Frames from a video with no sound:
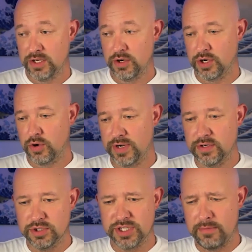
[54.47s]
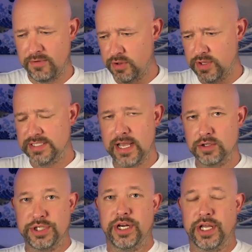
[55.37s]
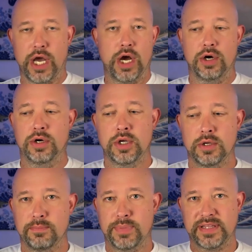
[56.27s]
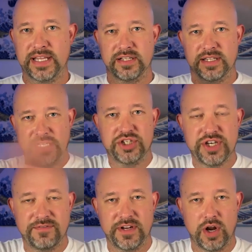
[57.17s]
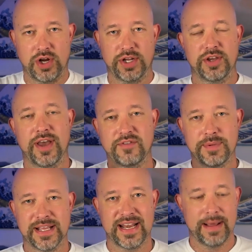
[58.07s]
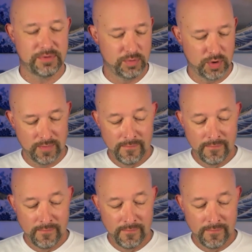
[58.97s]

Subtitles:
You know, you're going into a job interview, this is how it's going to go. But they shifted on you. You have to be adaptable.